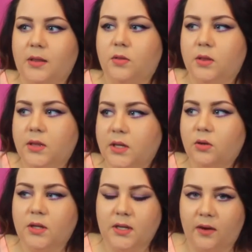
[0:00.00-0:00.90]
I
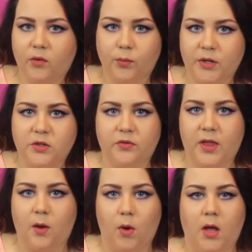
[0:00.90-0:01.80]
literally never reach
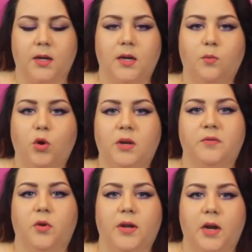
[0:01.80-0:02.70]
for that wallet anymore,
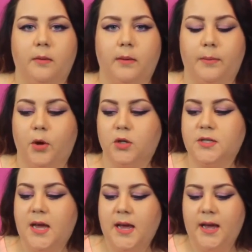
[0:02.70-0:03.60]
even though I carry my purse.